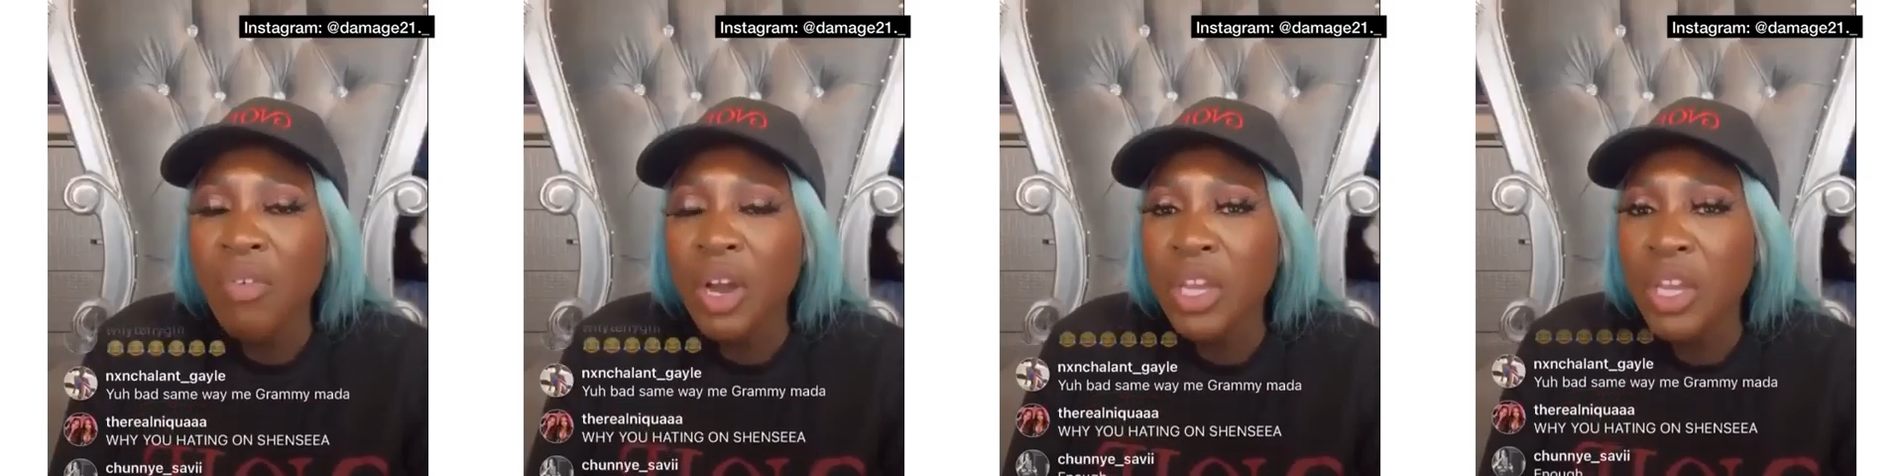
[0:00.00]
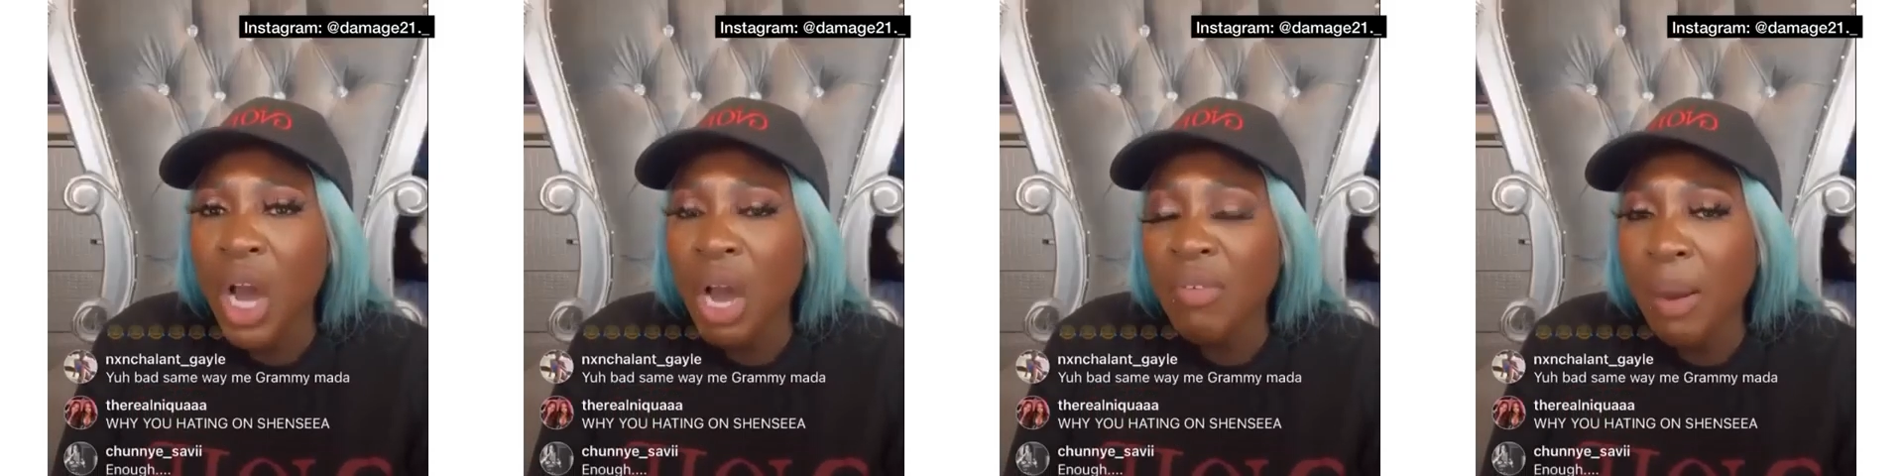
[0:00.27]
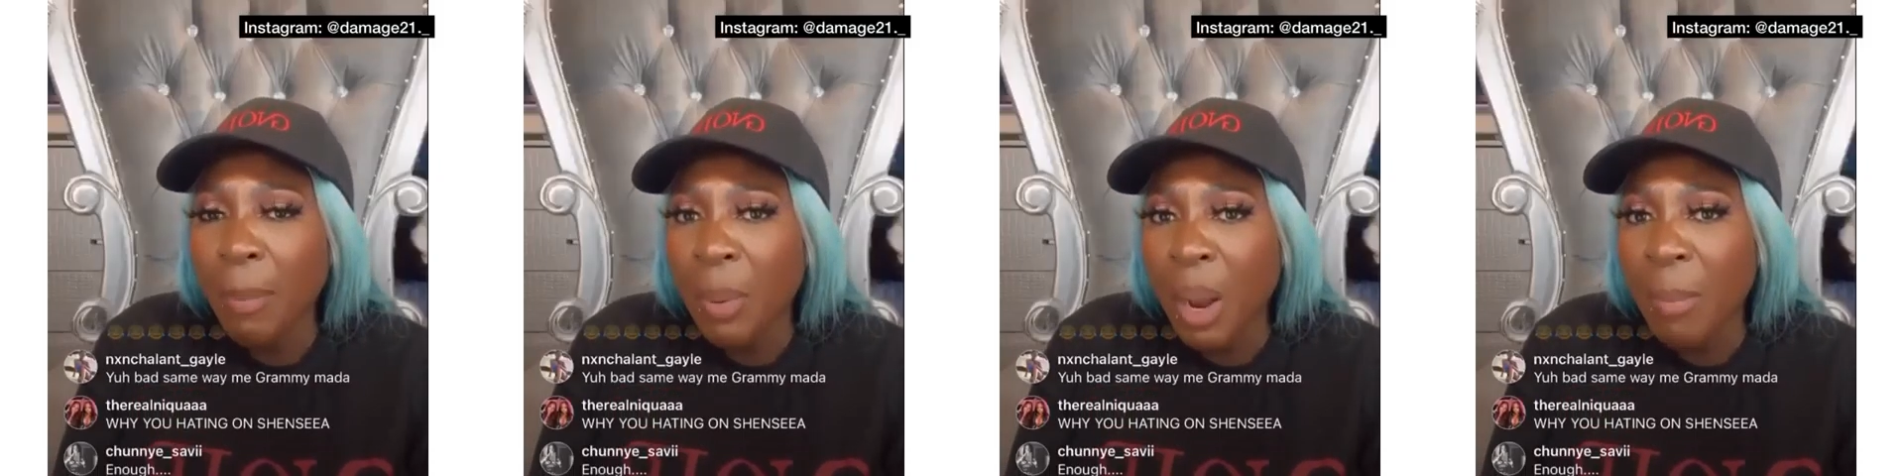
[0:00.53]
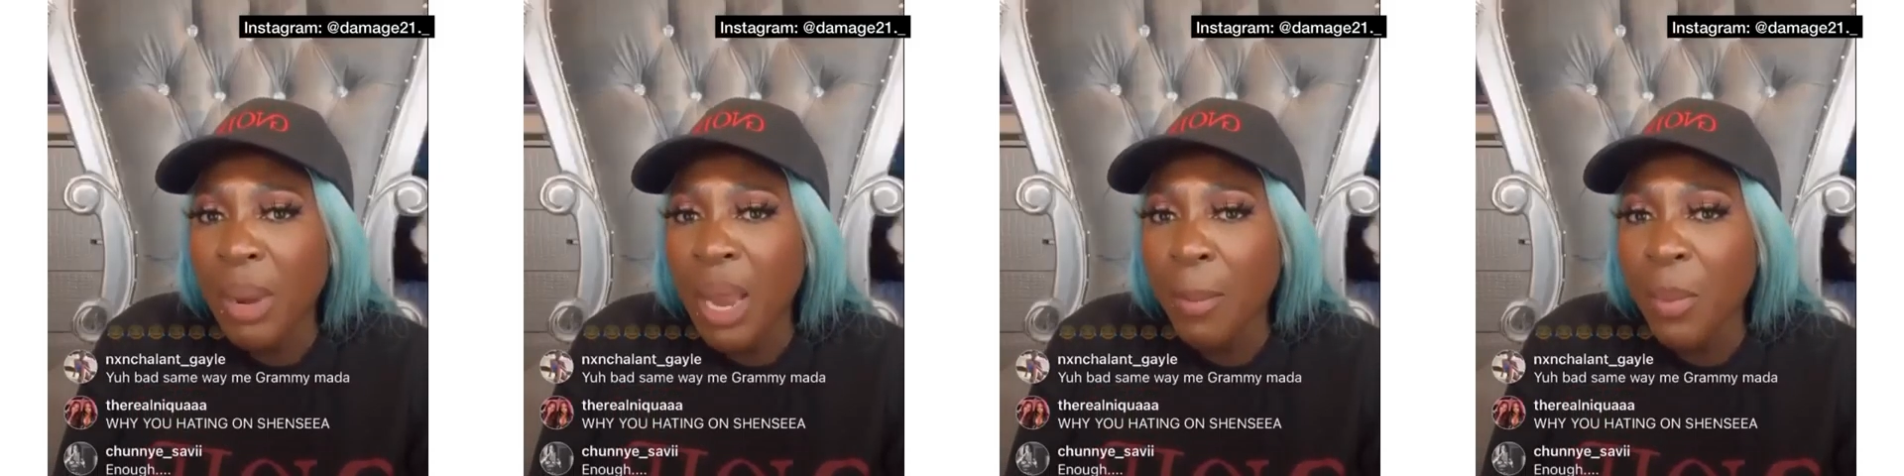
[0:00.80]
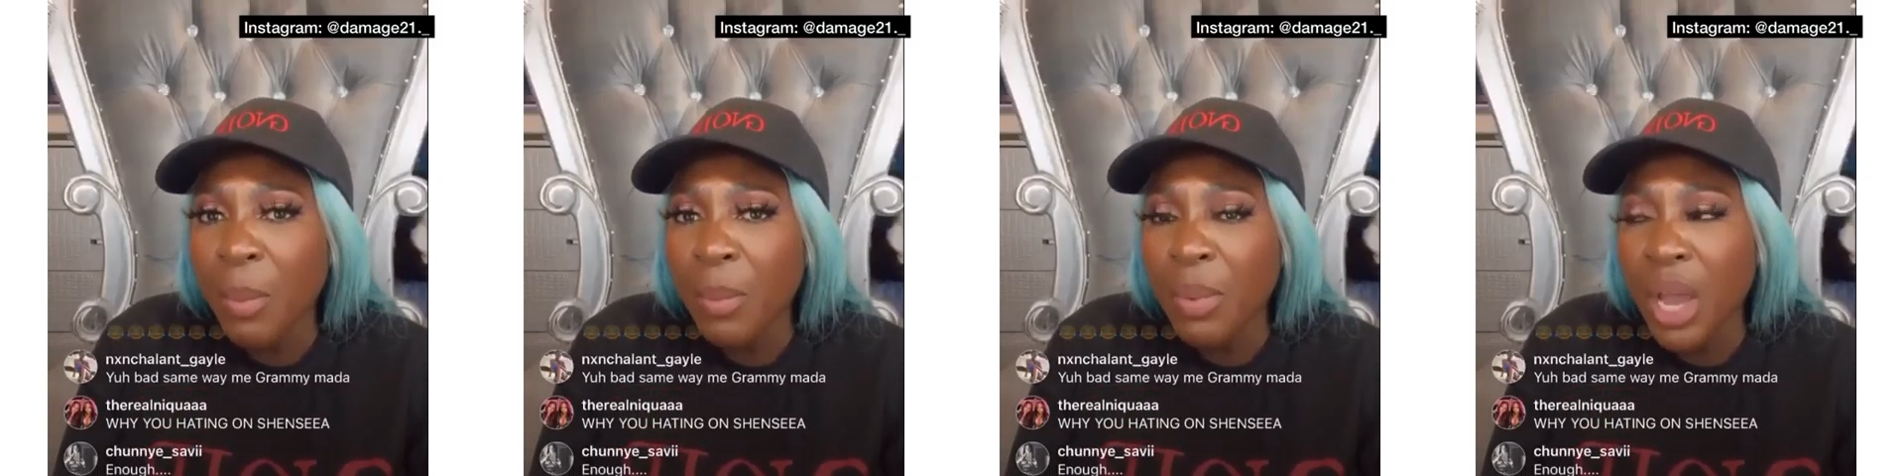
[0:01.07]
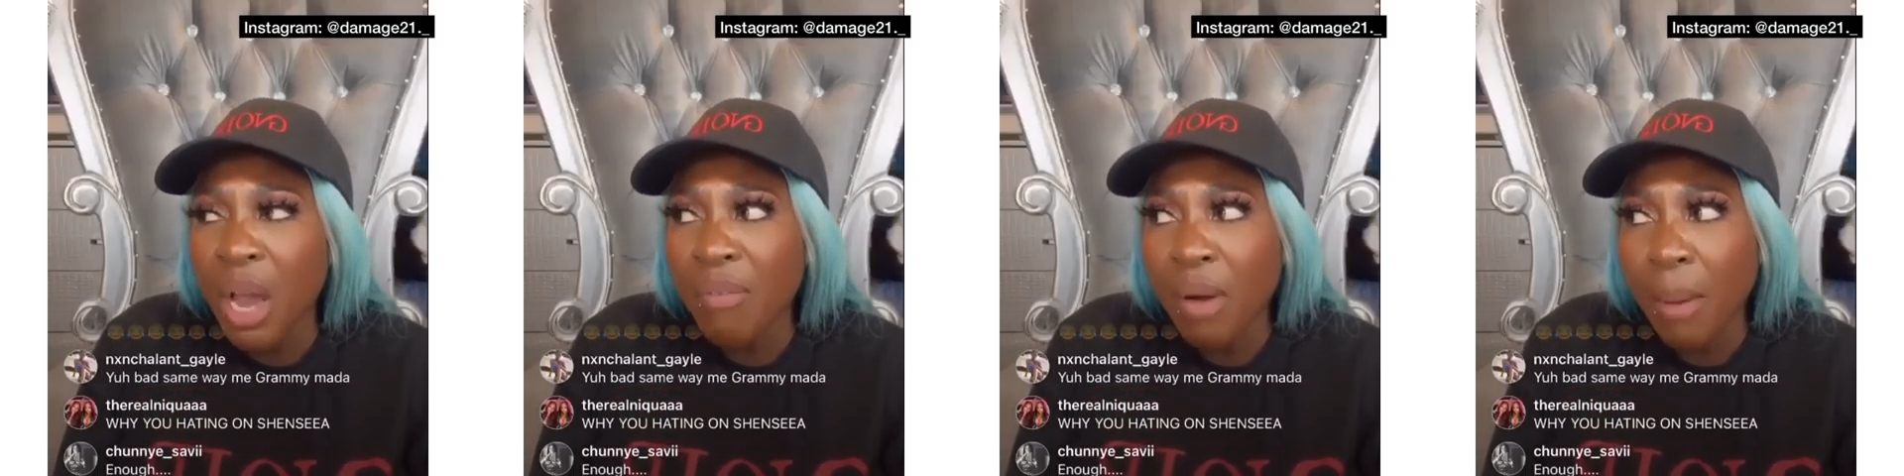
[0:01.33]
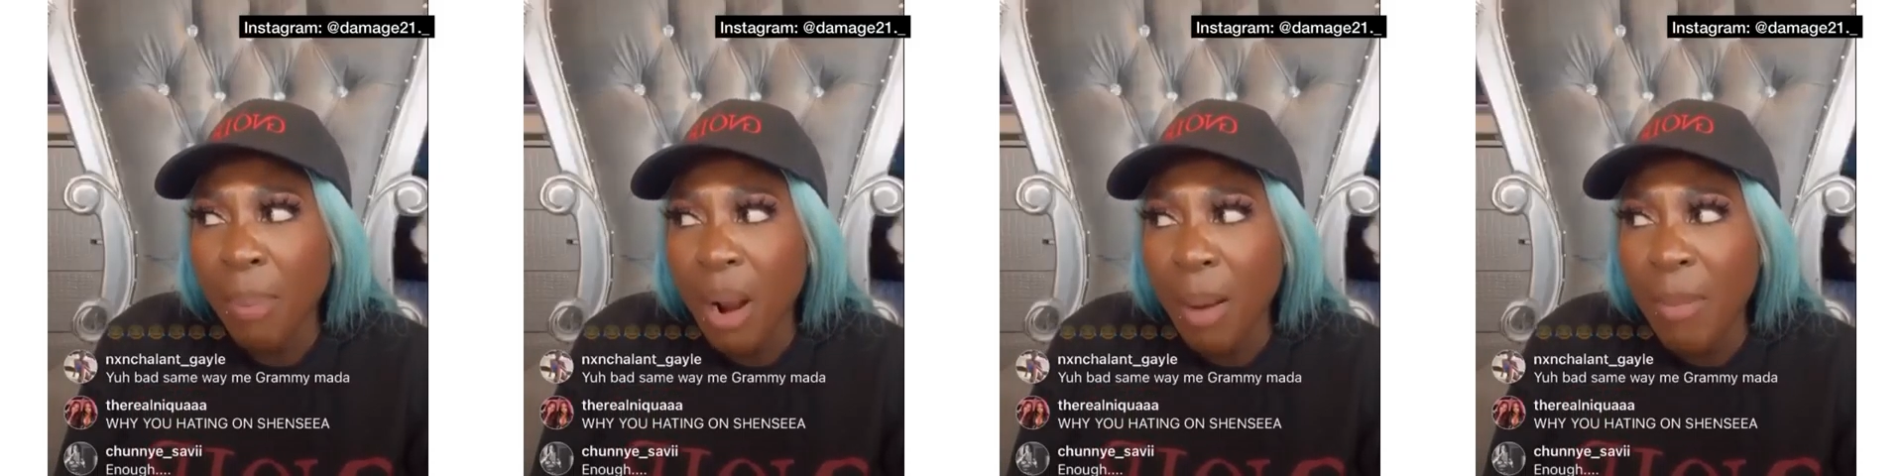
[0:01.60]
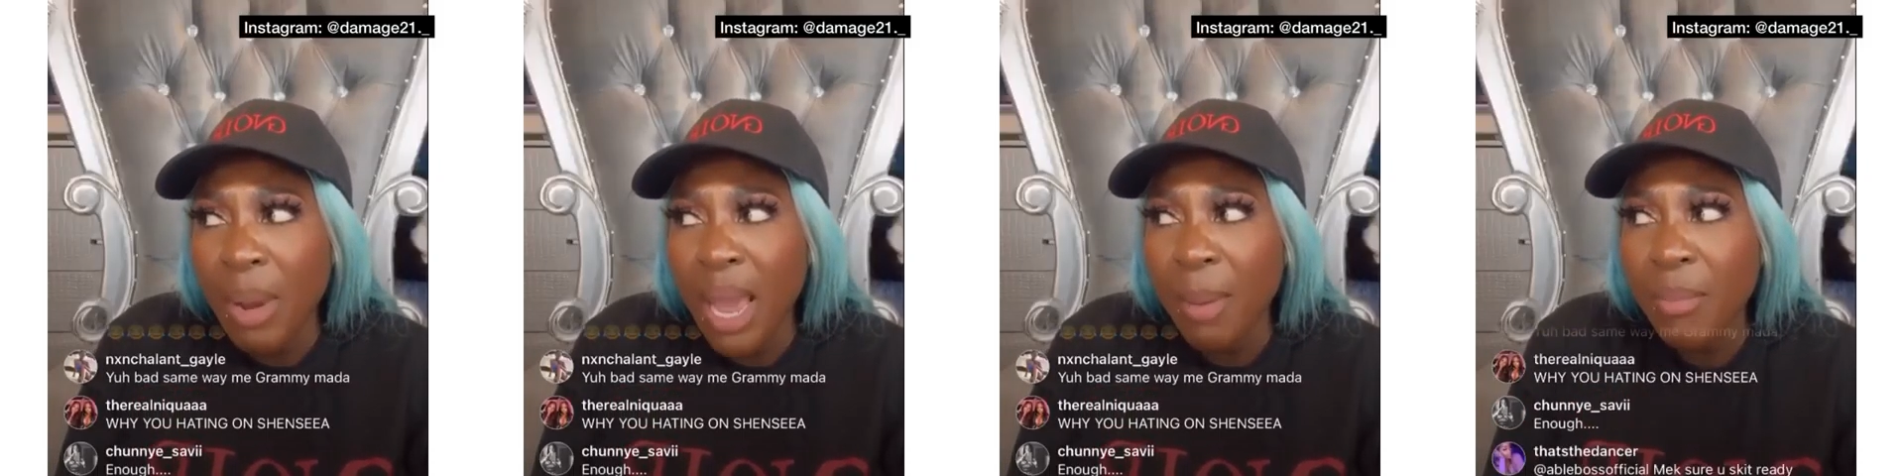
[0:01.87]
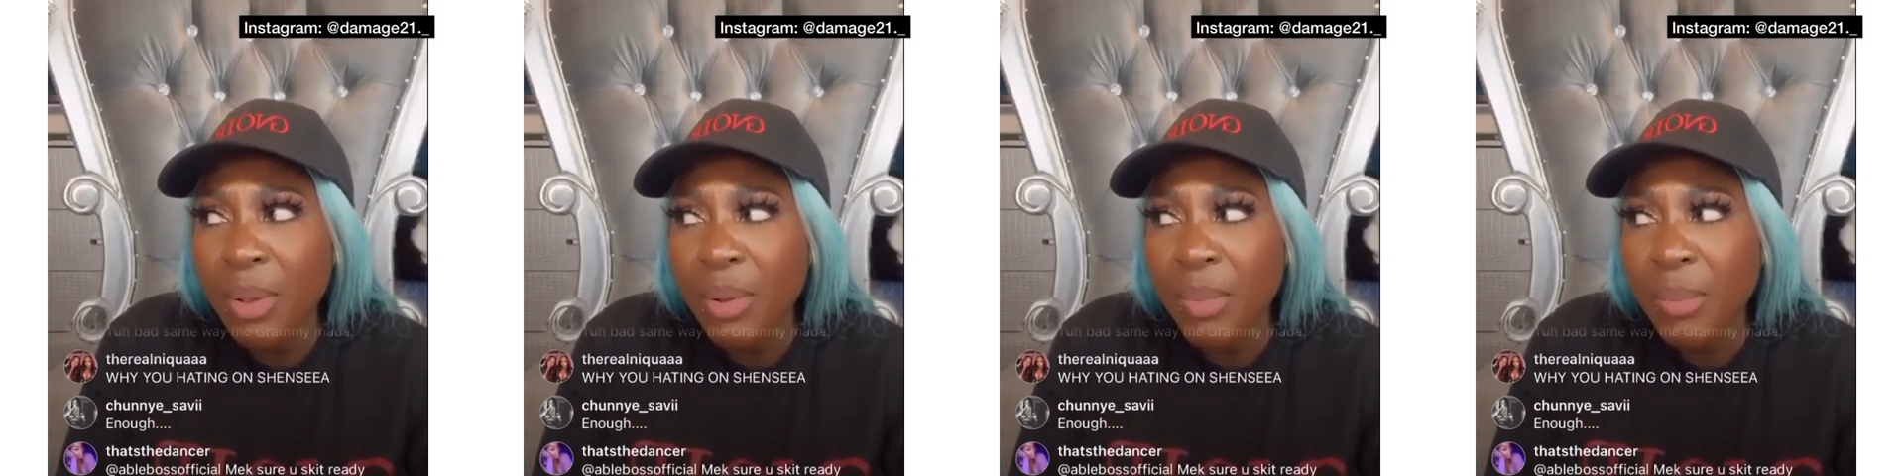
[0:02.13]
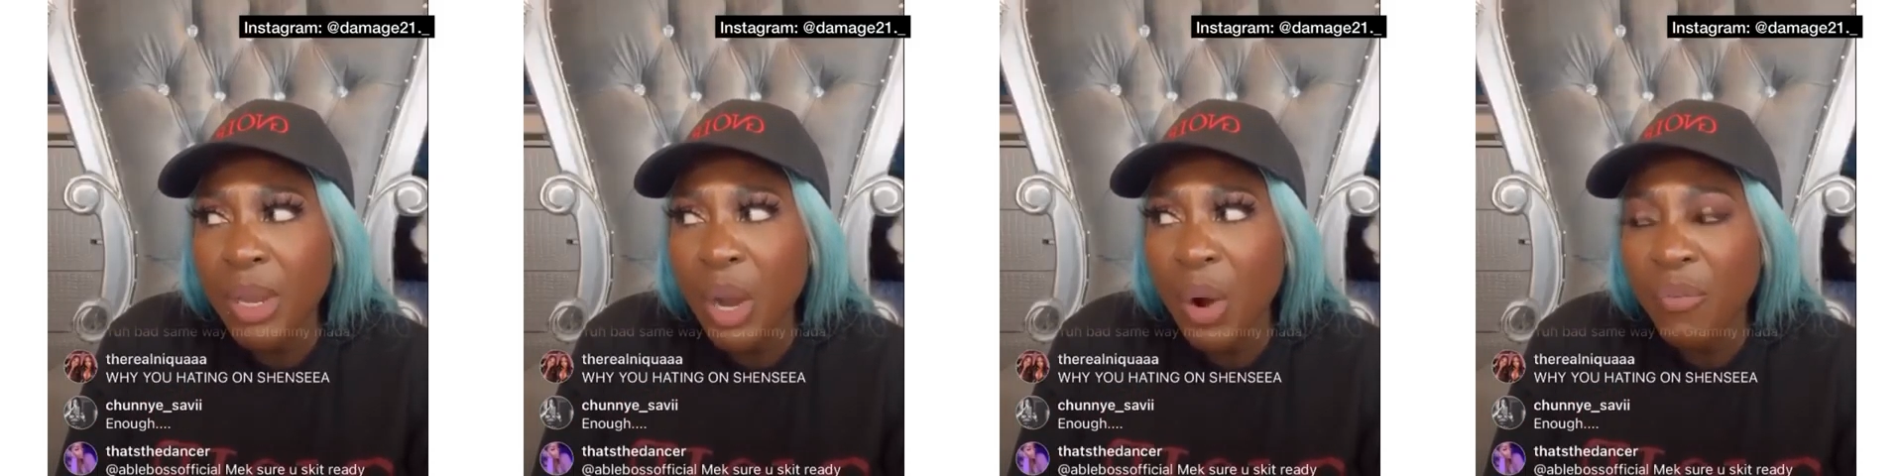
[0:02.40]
You have a problem. You have a problem.